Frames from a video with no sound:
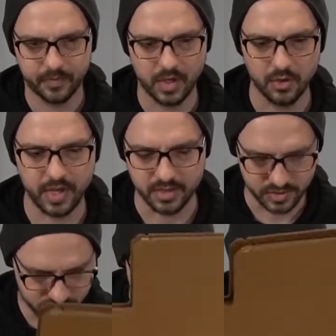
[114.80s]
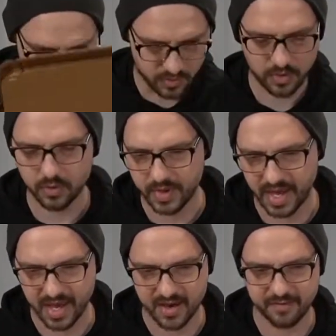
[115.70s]
Okay, so we
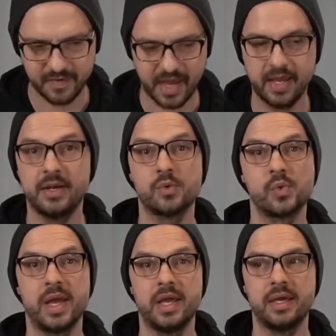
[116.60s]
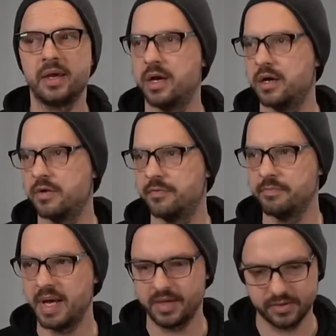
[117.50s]
have an array of
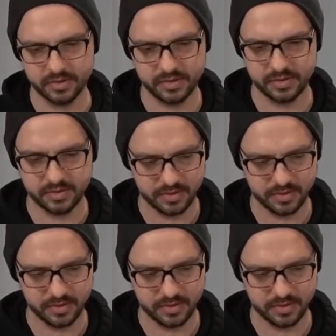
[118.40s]
models,